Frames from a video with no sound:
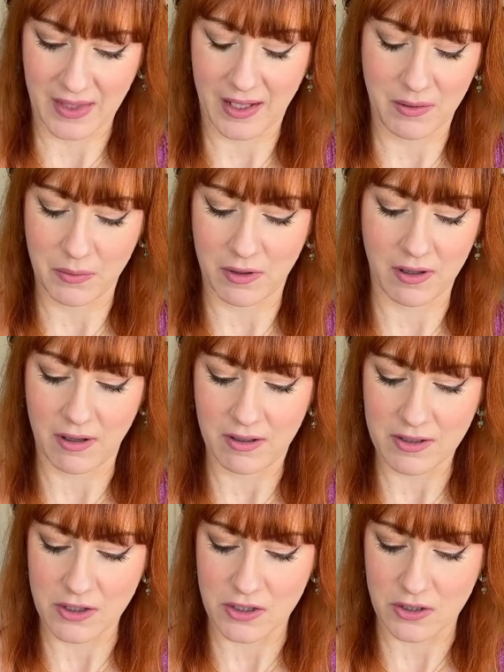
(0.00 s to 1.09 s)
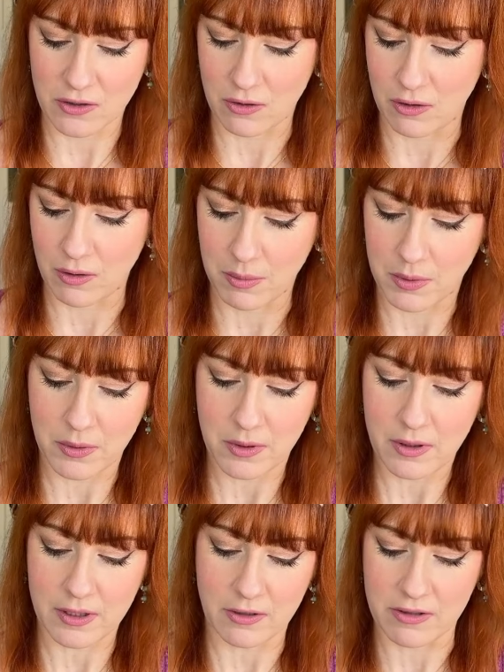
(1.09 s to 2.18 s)
we're going to
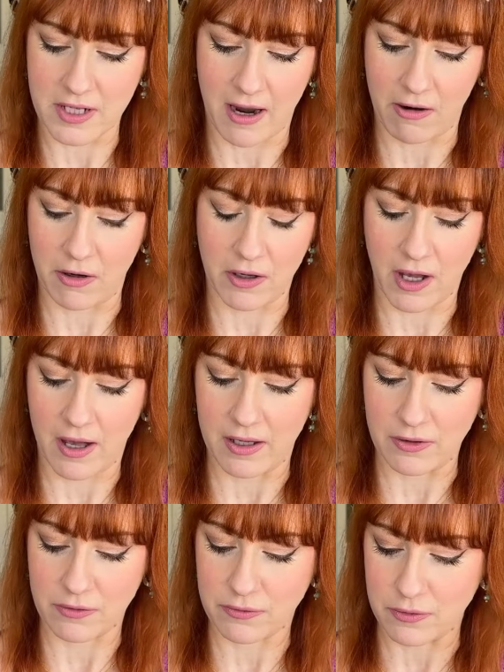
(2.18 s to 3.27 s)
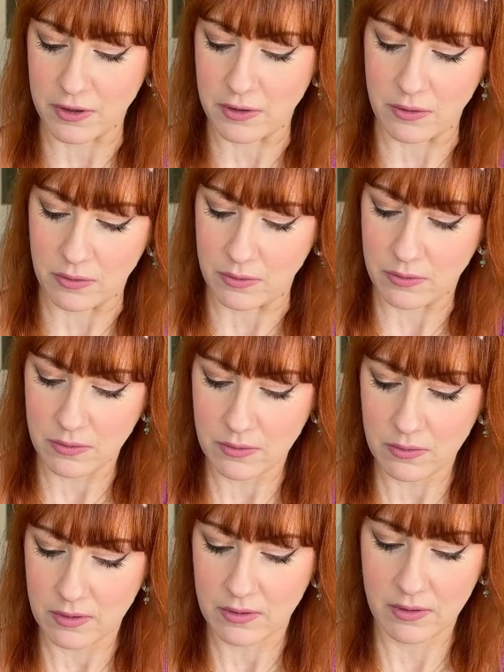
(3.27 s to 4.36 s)
pull your tarot card for
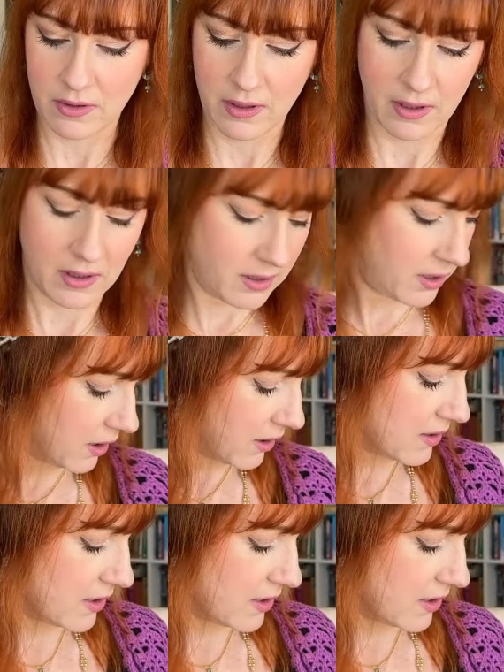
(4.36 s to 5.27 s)
you. I think it's